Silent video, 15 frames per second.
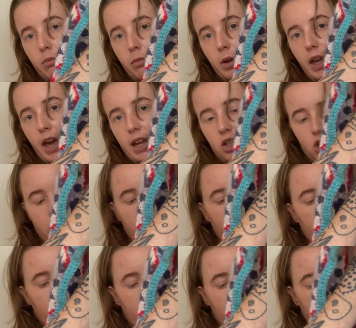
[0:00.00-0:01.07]

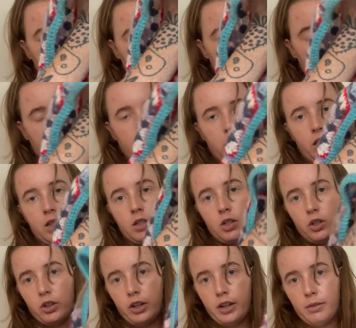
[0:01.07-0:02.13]
catchy on
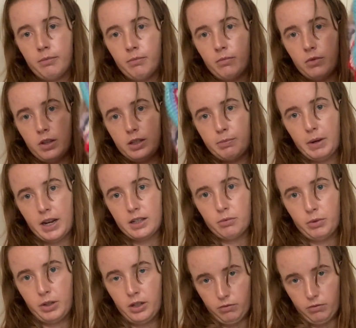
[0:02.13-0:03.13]
Instagram this past